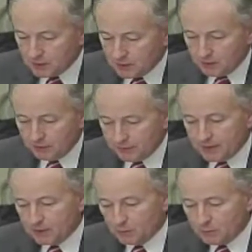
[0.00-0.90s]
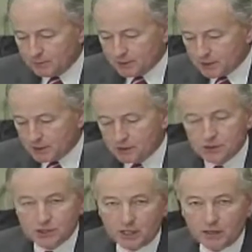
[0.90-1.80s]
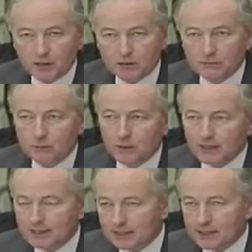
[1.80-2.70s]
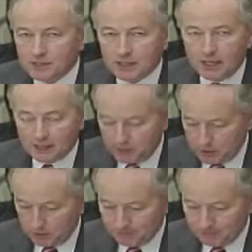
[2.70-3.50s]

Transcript: the offender would be sent to jail for at least a year.